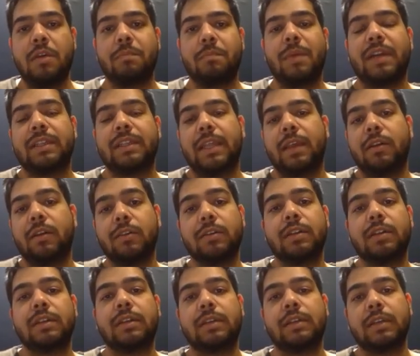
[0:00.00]
but they
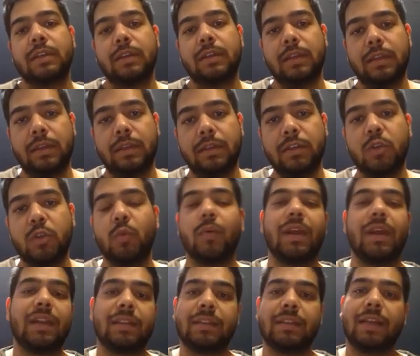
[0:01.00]
couldn't do
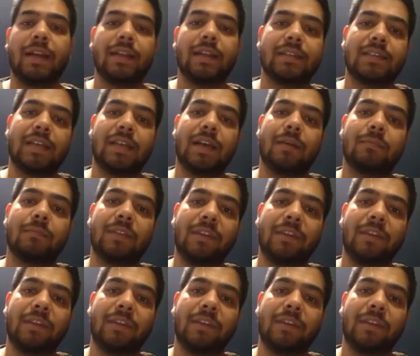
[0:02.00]
well in that exam.